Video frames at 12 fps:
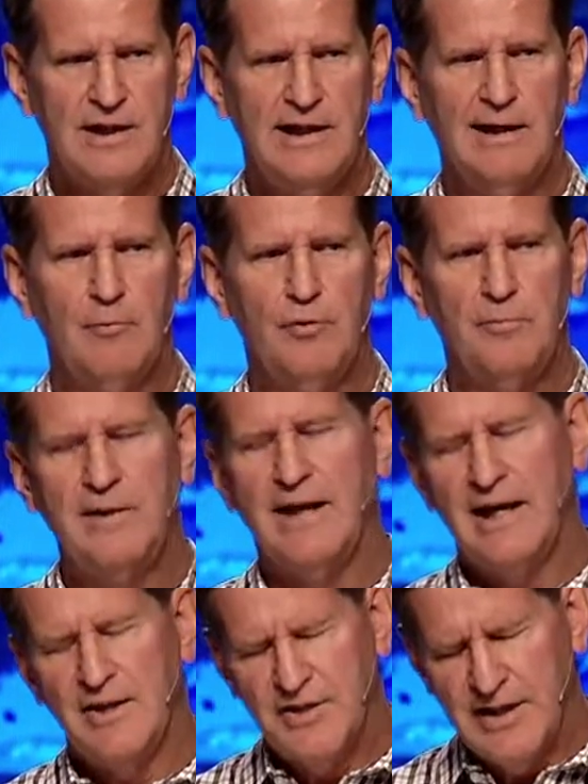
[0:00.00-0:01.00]
it will
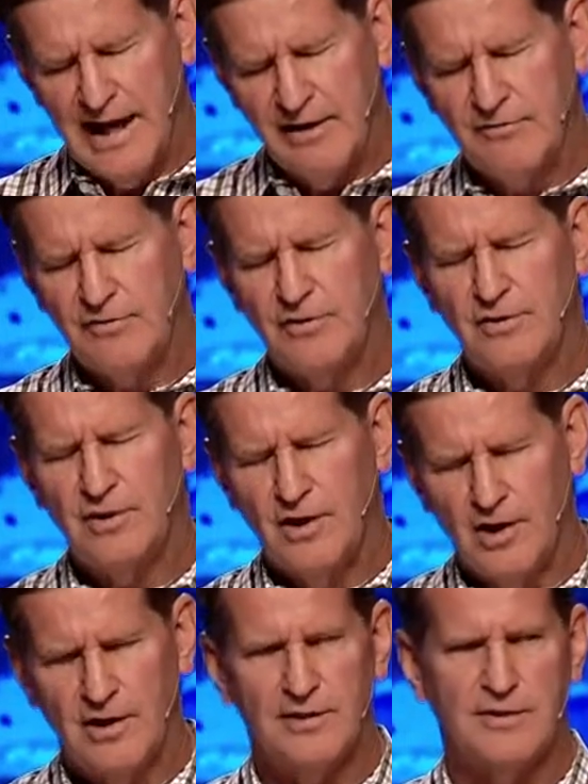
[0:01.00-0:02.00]
be a thankful
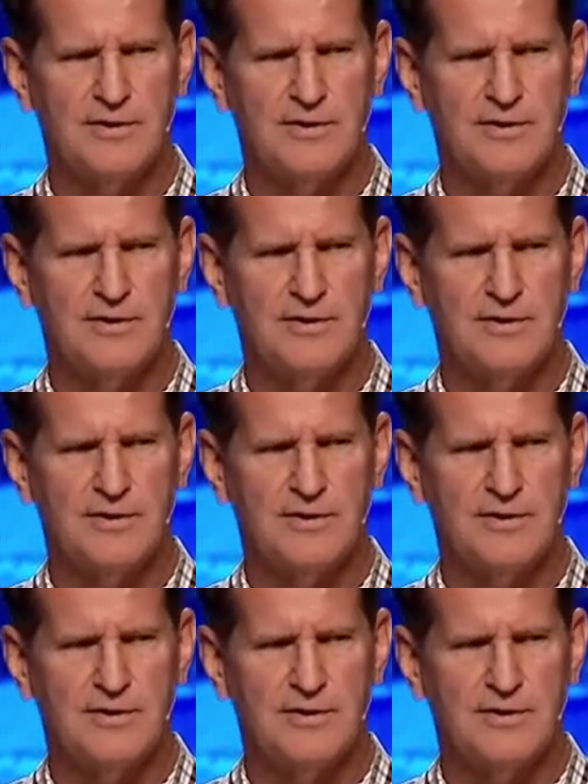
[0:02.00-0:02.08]
heart.